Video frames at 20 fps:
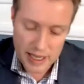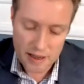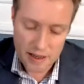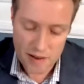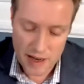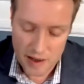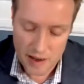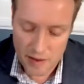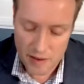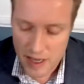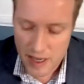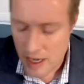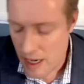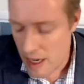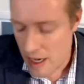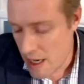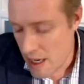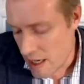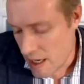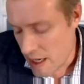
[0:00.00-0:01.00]
to get around.
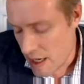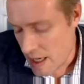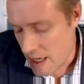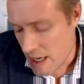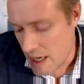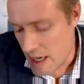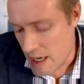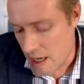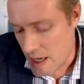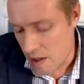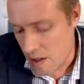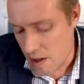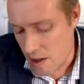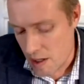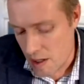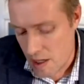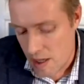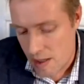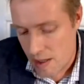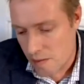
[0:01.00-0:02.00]
Uh,
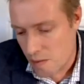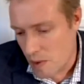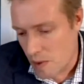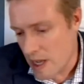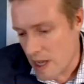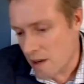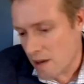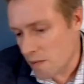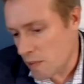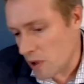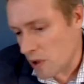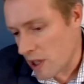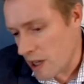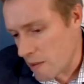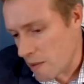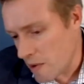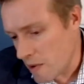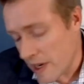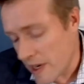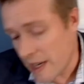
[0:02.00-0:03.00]
the without
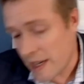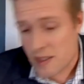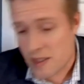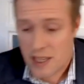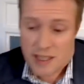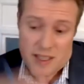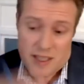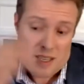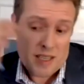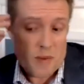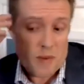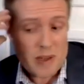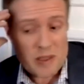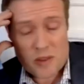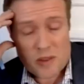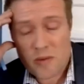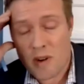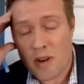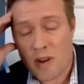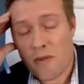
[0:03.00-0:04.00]
belaboring it, because I see it's
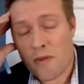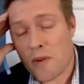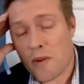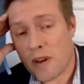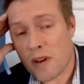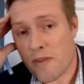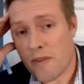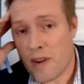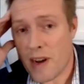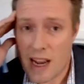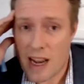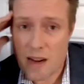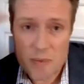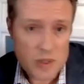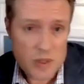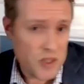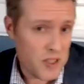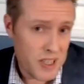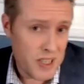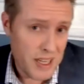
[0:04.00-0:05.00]
about 12:45,
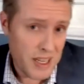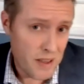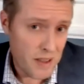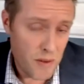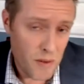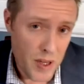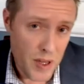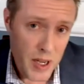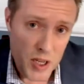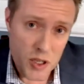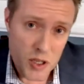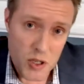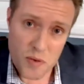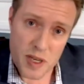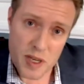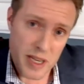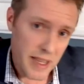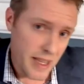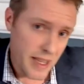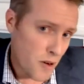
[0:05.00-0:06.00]
but just getting through the
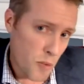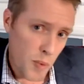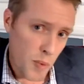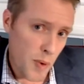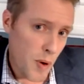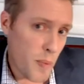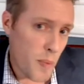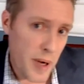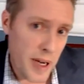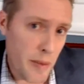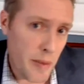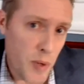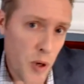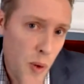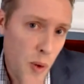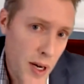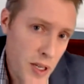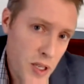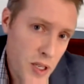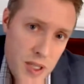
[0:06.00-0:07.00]
history and the, opening up
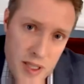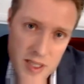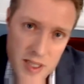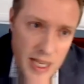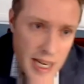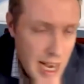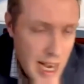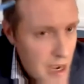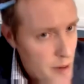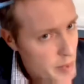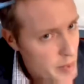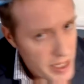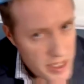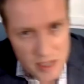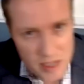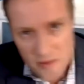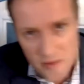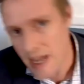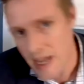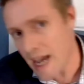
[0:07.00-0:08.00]
questions,
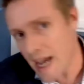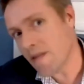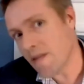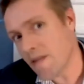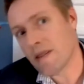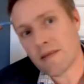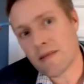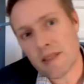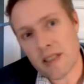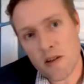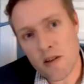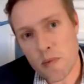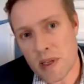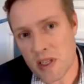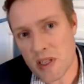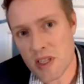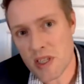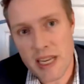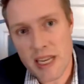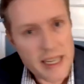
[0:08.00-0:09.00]
comments. If you haven't, you know,
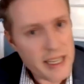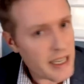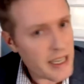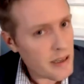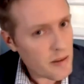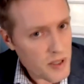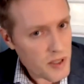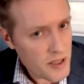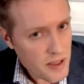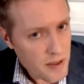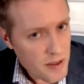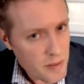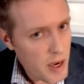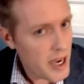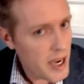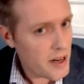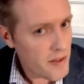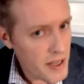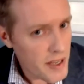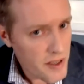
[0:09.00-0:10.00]
been sending them to the
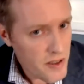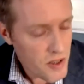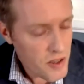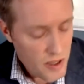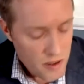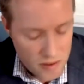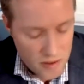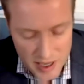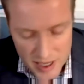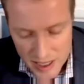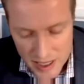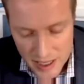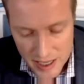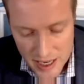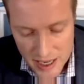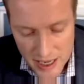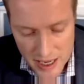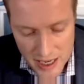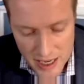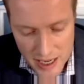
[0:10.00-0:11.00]
moderators already.